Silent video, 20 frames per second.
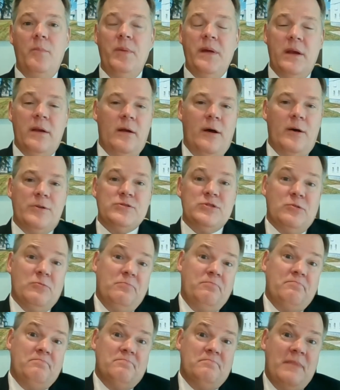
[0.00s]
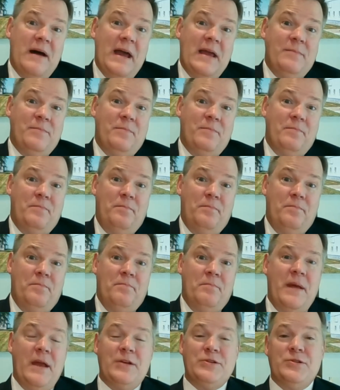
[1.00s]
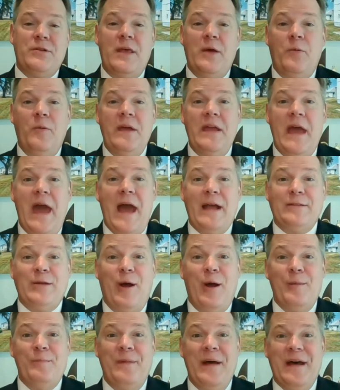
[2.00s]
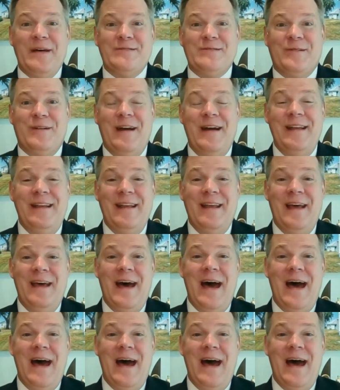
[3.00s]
but it also might make sure that we act our best, right?